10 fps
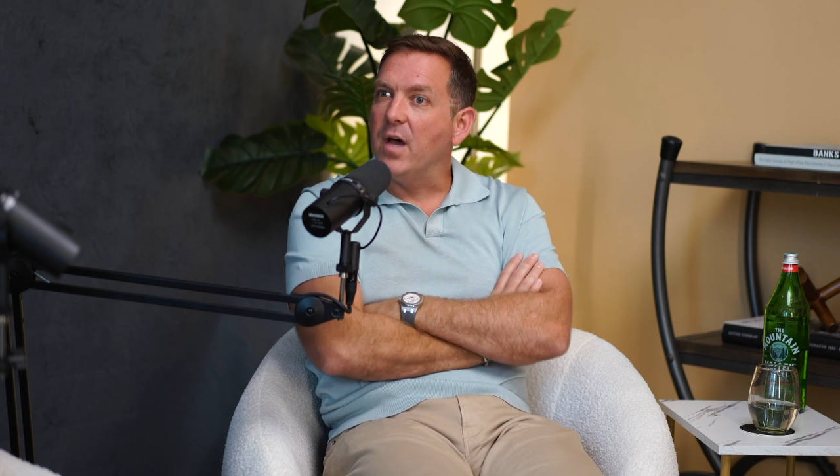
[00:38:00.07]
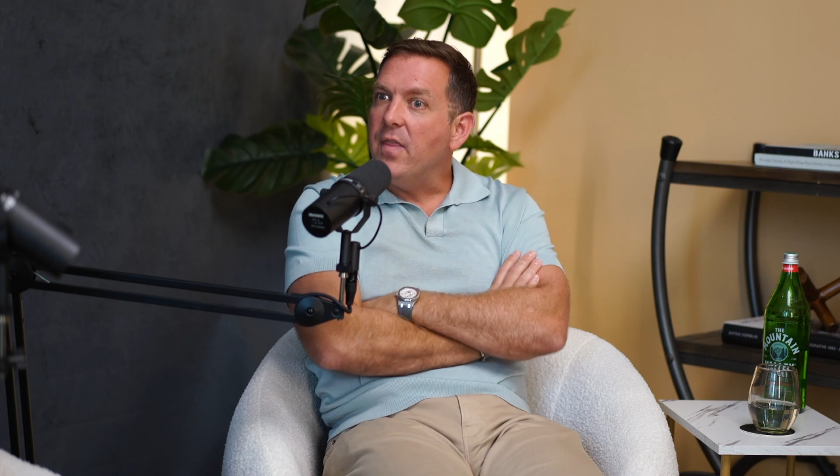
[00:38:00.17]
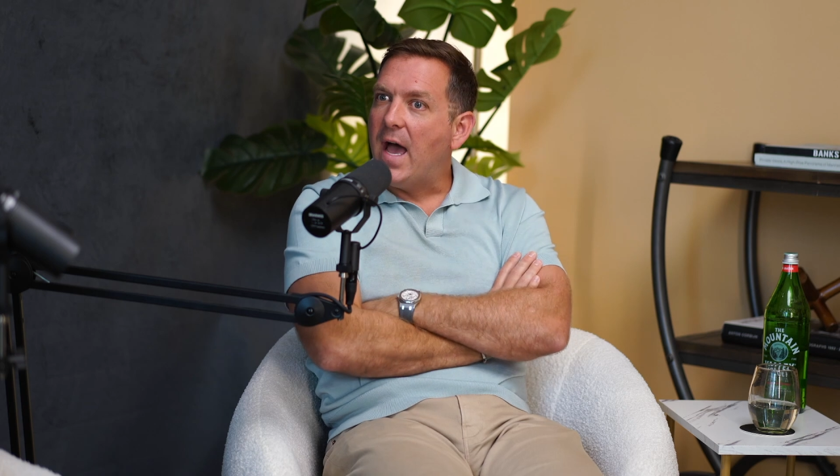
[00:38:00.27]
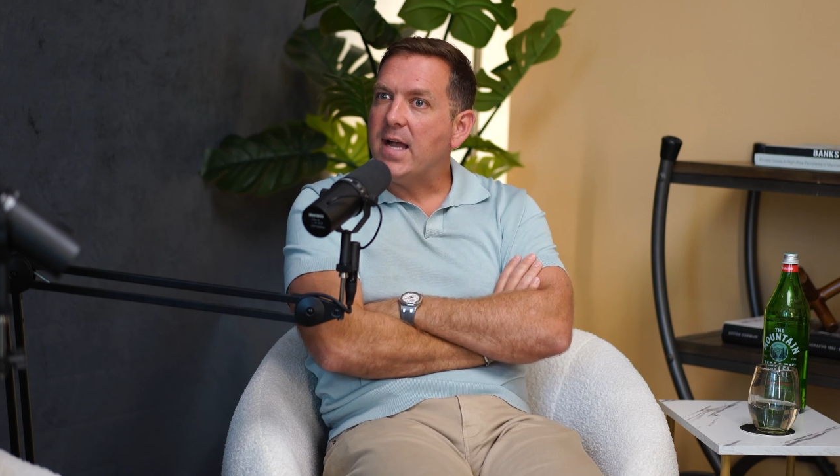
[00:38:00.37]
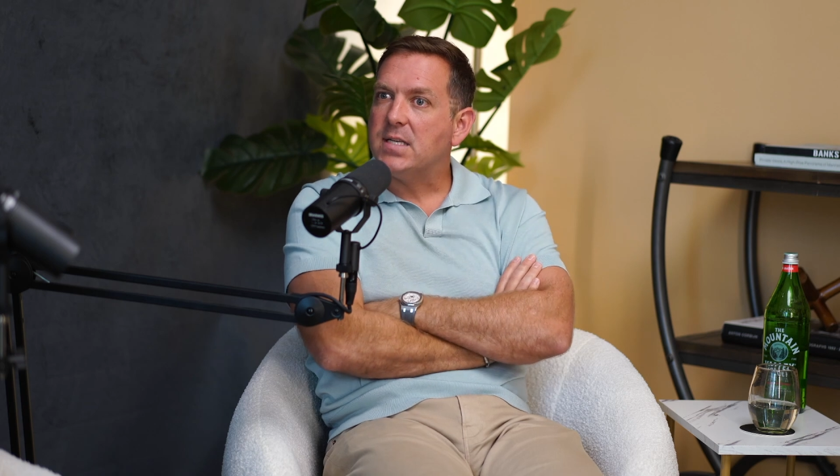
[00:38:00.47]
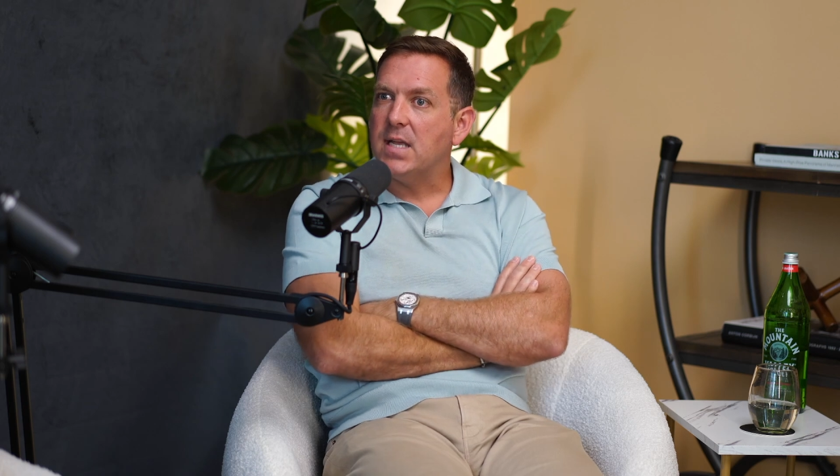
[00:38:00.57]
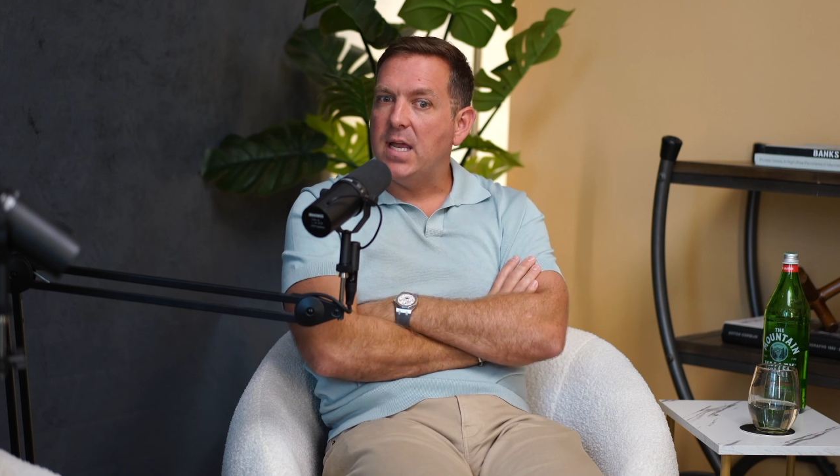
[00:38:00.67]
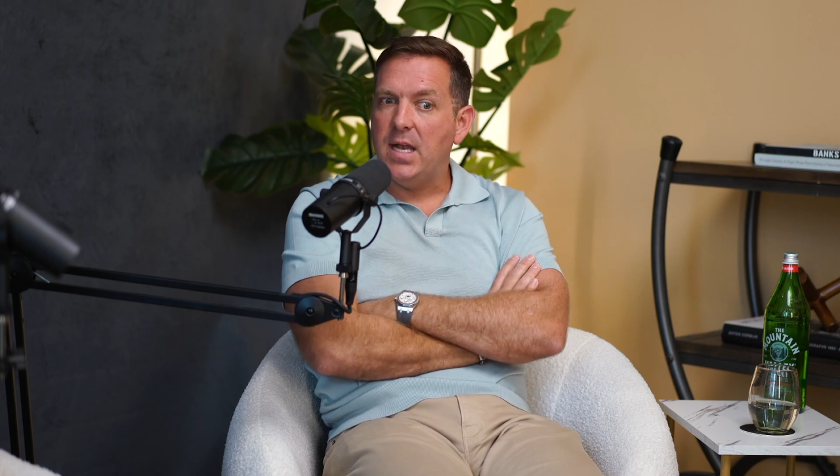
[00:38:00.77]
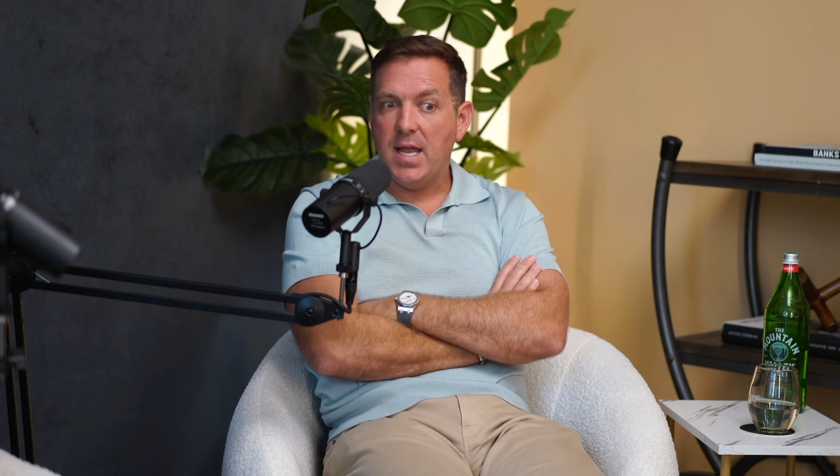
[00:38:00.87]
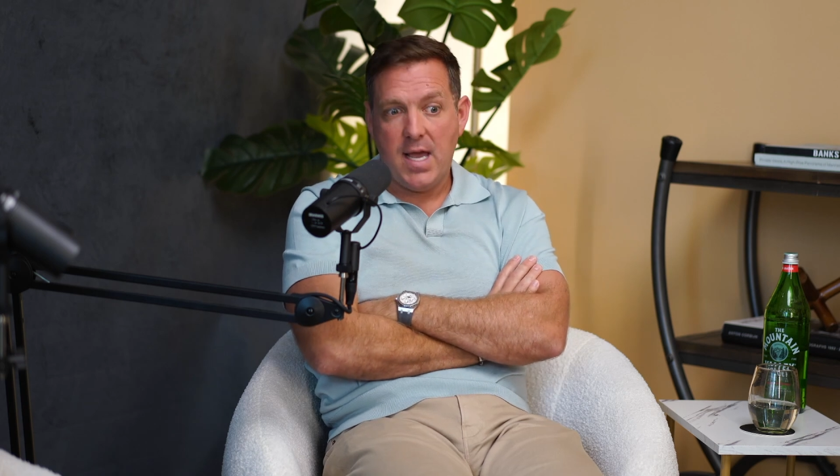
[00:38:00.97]
that, and
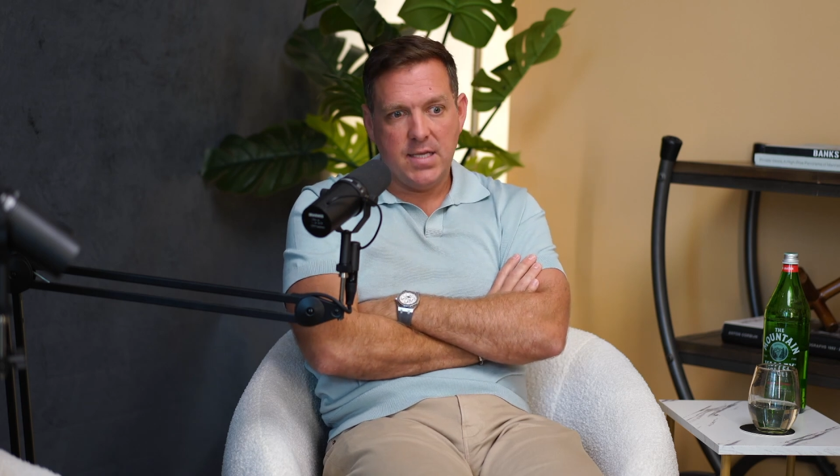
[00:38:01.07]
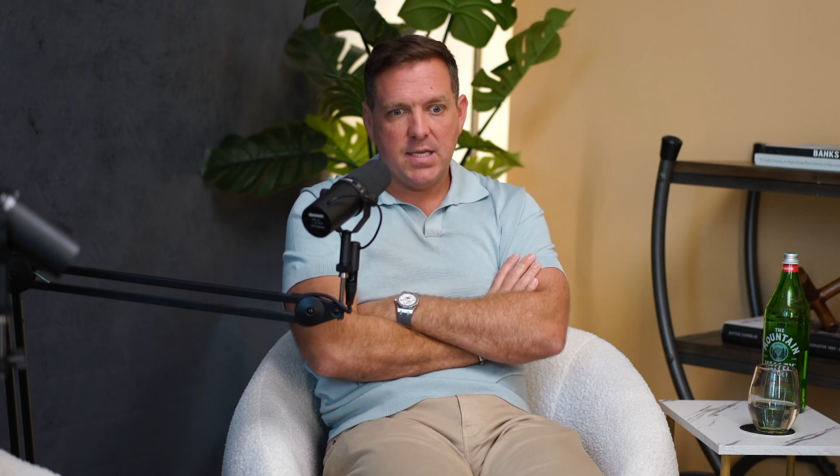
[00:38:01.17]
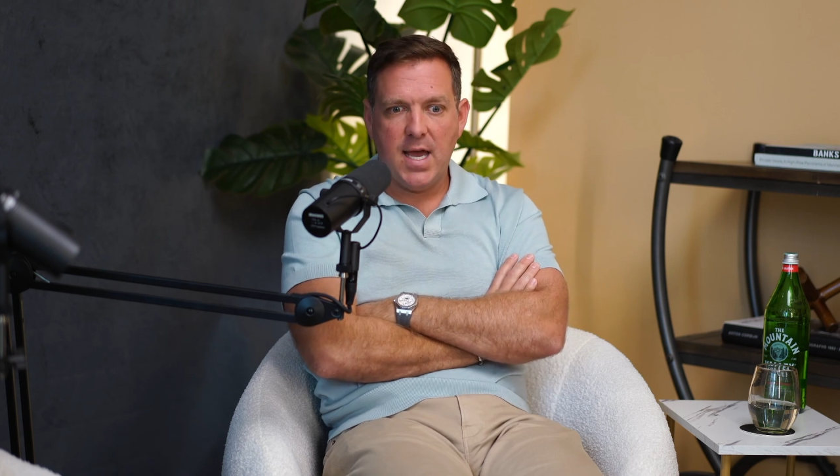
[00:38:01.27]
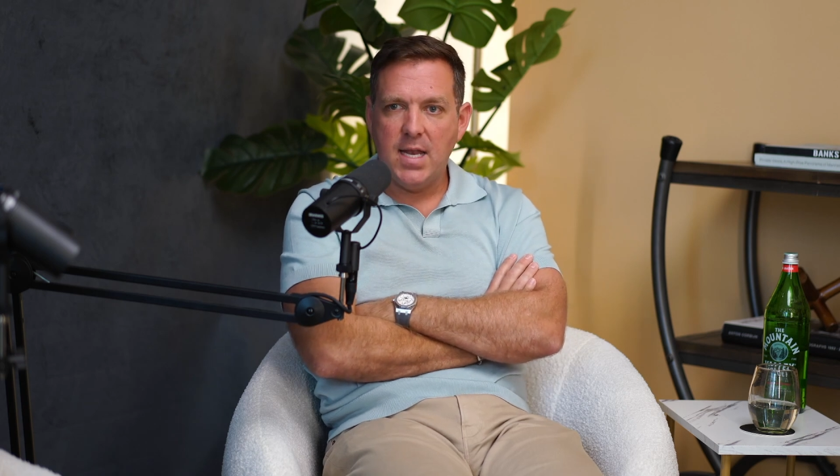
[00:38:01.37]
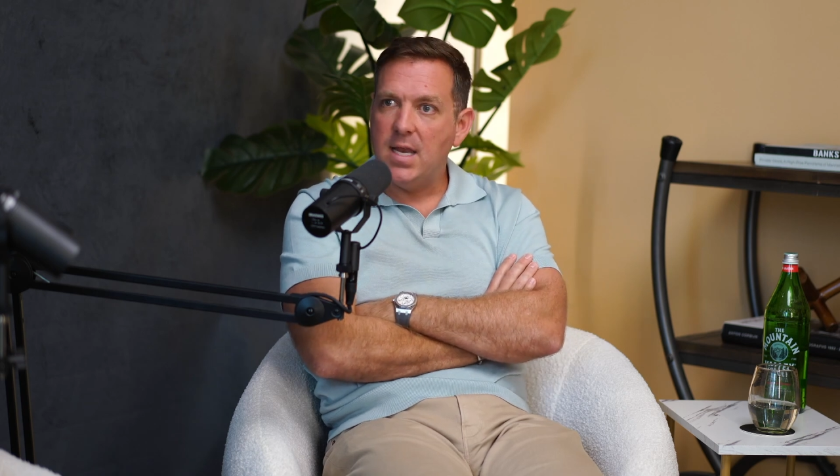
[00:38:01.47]
it has had